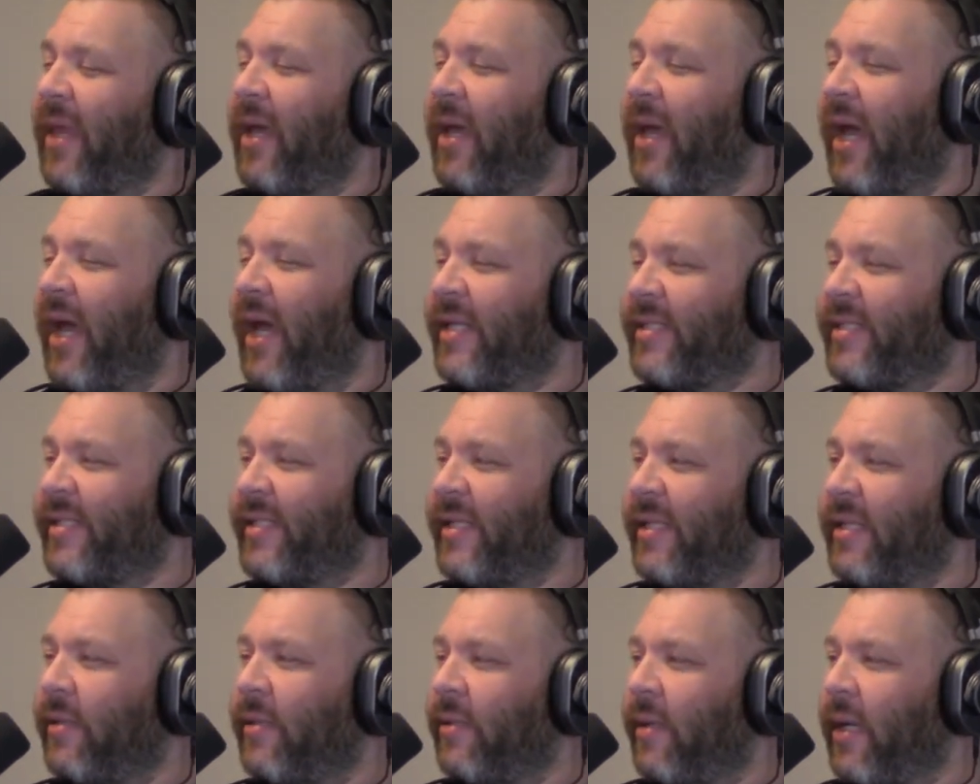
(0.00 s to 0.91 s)
it's
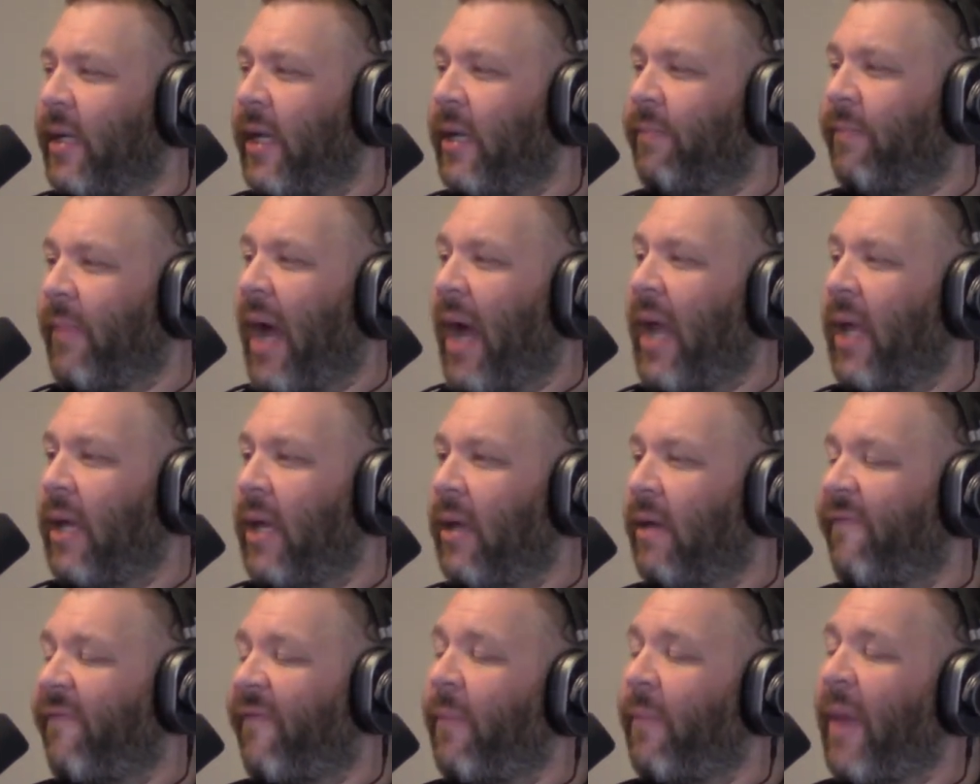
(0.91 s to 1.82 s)
in my
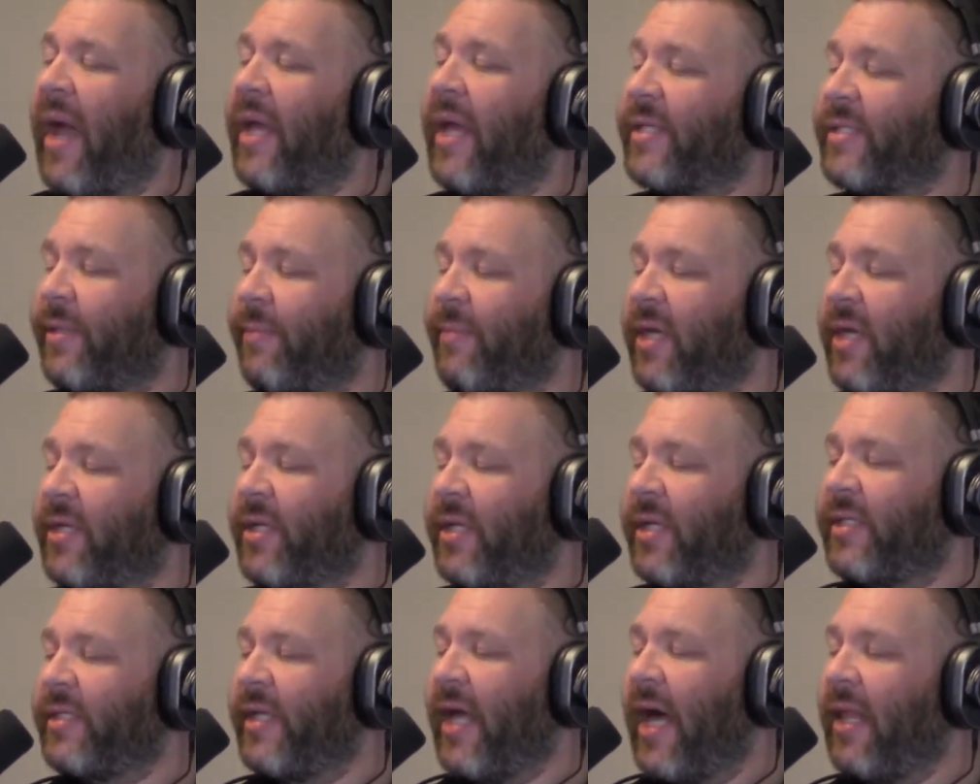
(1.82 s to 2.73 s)
from my estimation,
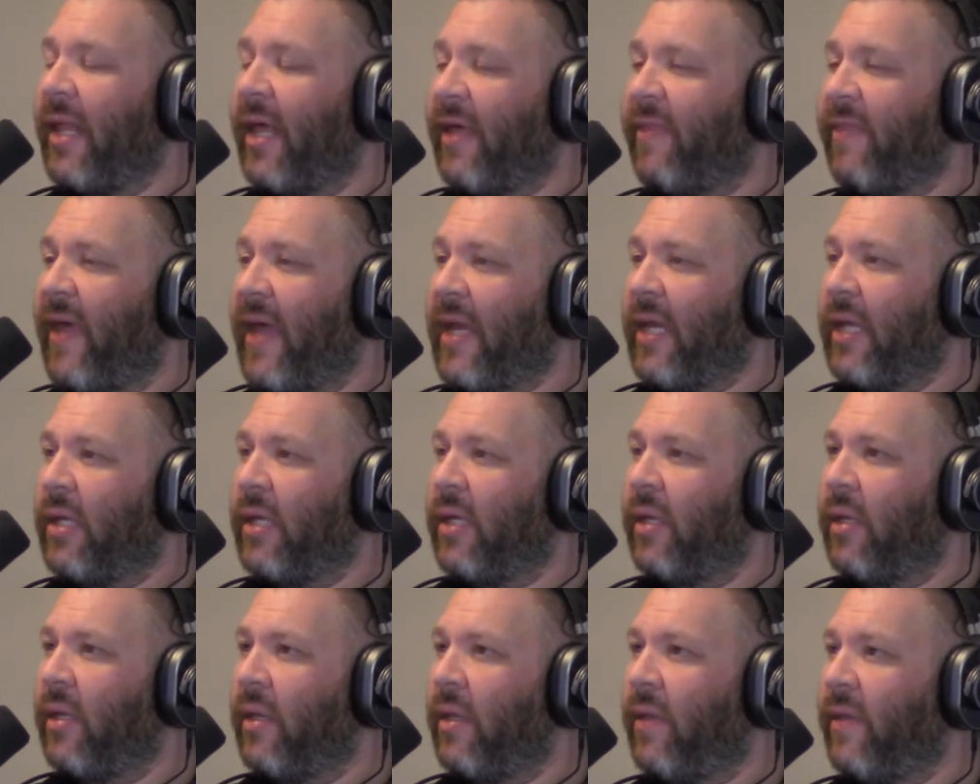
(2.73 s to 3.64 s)
it's not like they
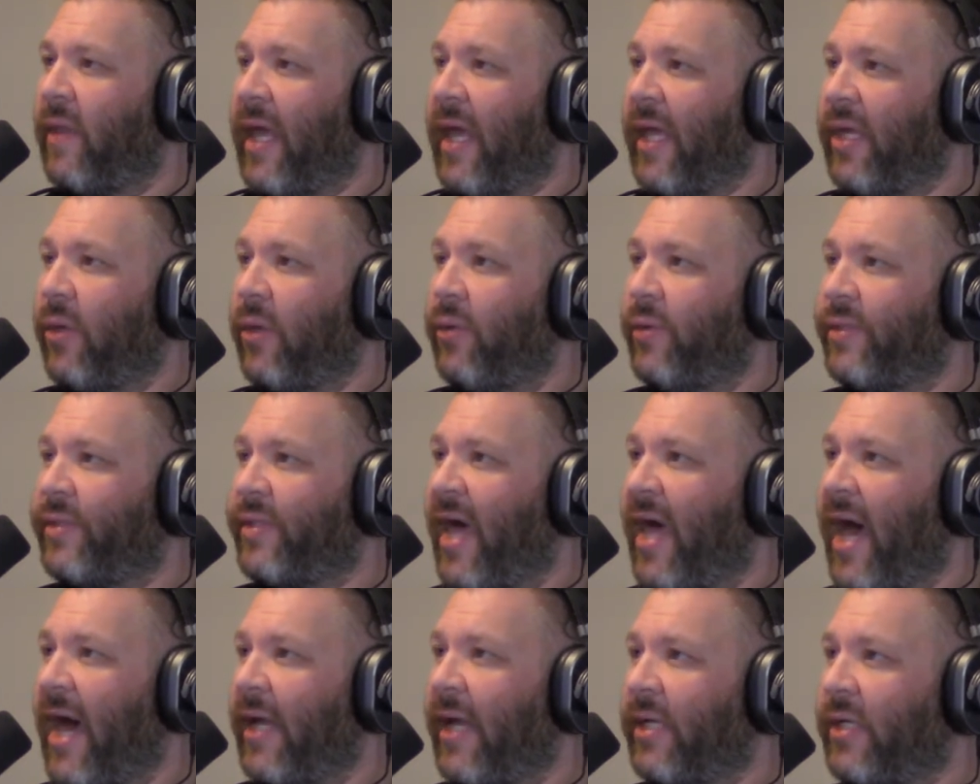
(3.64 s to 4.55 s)
they use
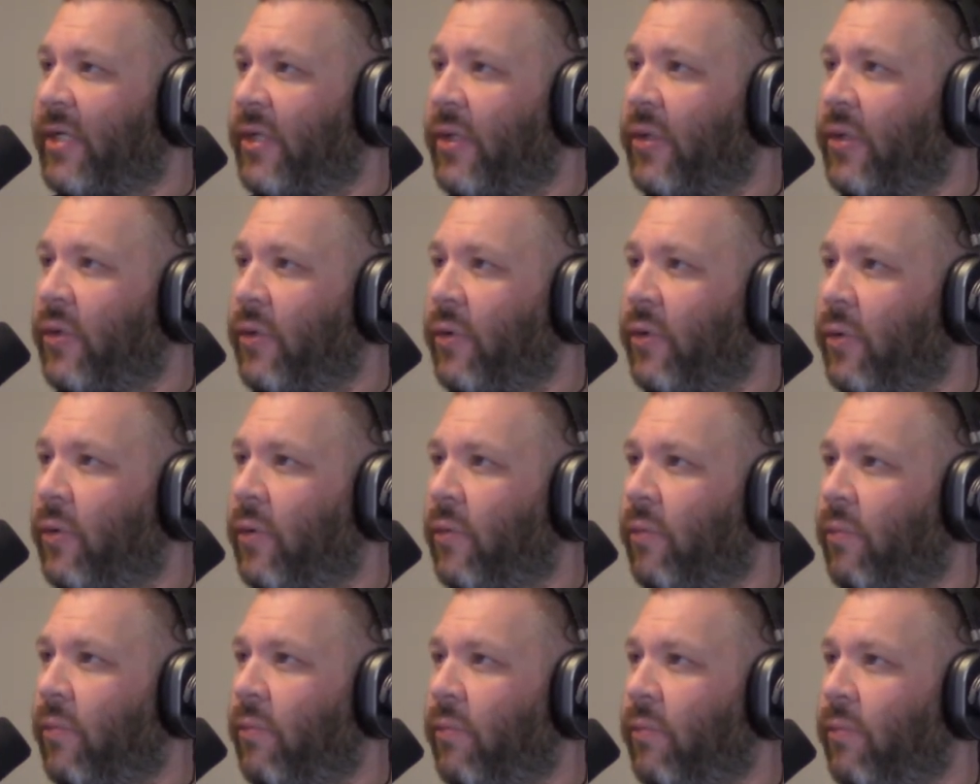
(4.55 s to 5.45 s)
that to
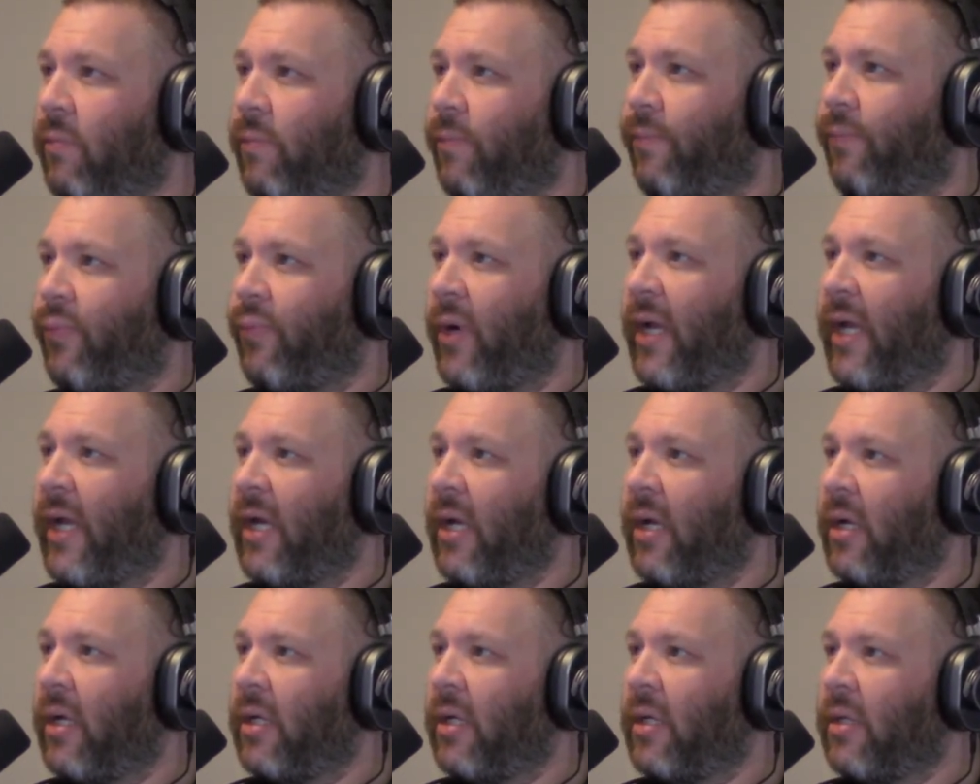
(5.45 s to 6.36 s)

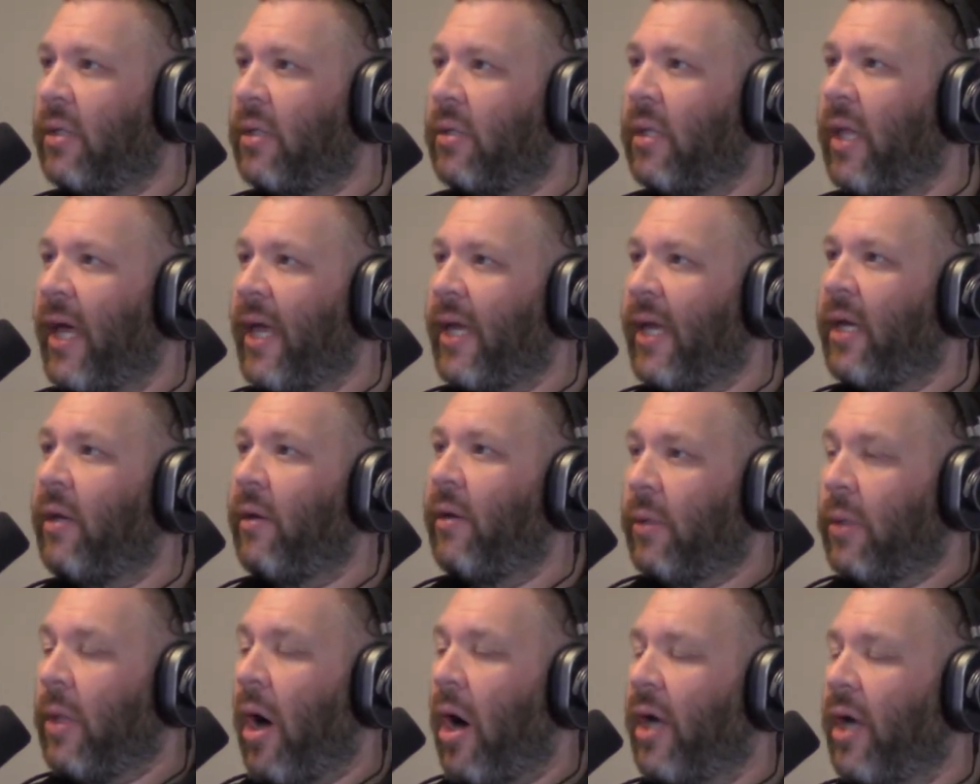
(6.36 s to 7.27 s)
bring like
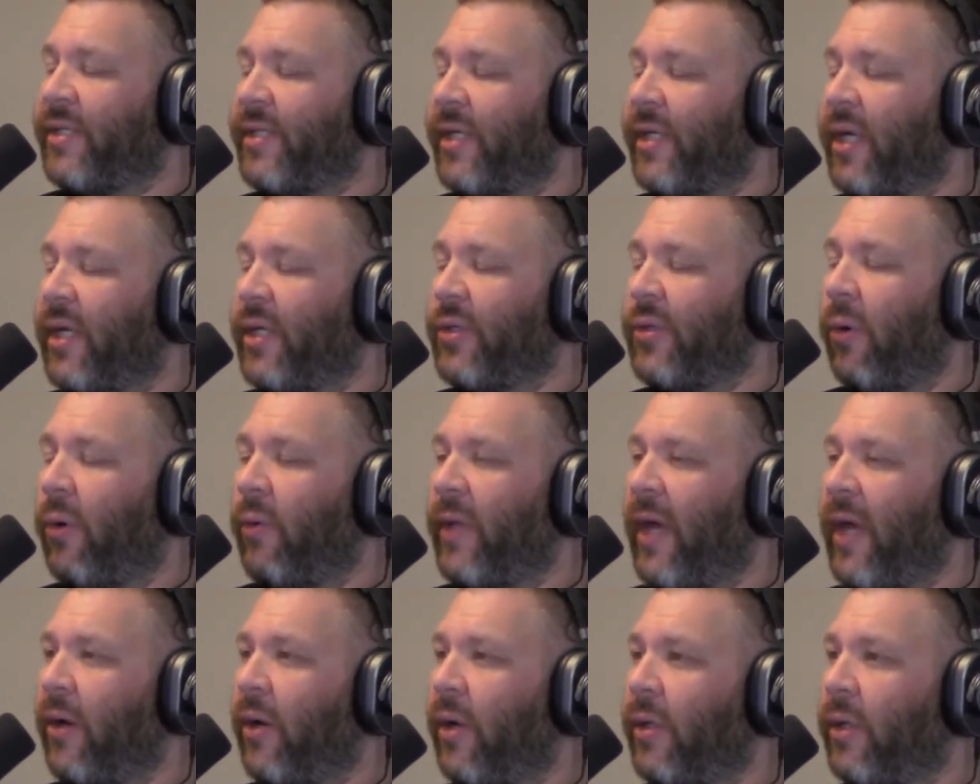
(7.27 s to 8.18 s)
laws and control
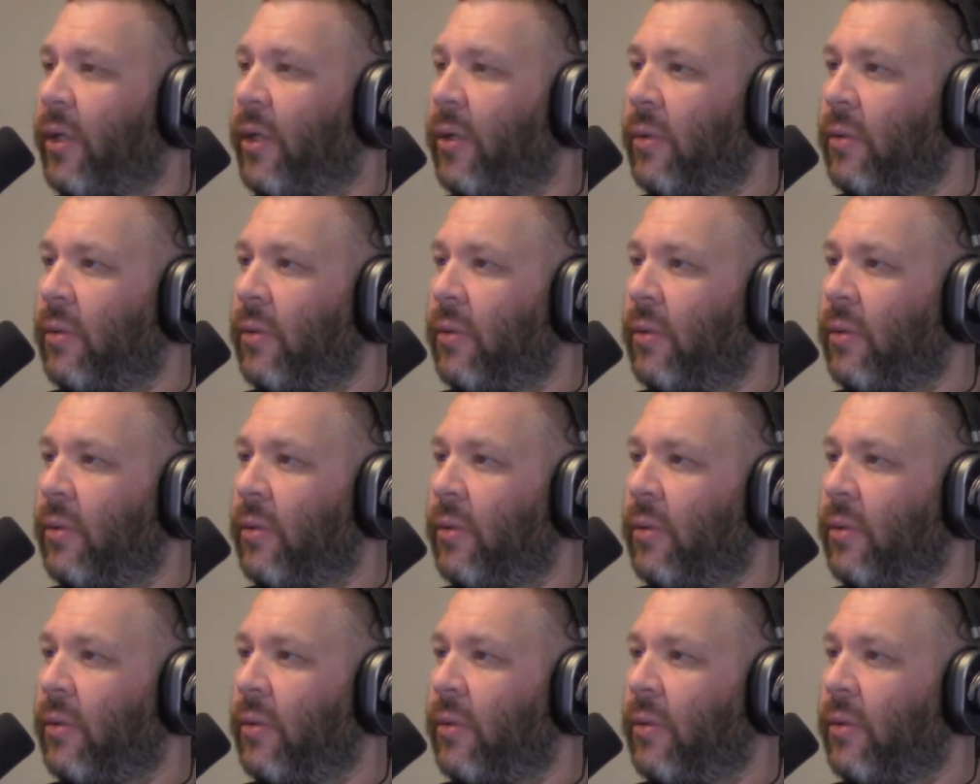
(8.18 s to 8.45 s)
down on you.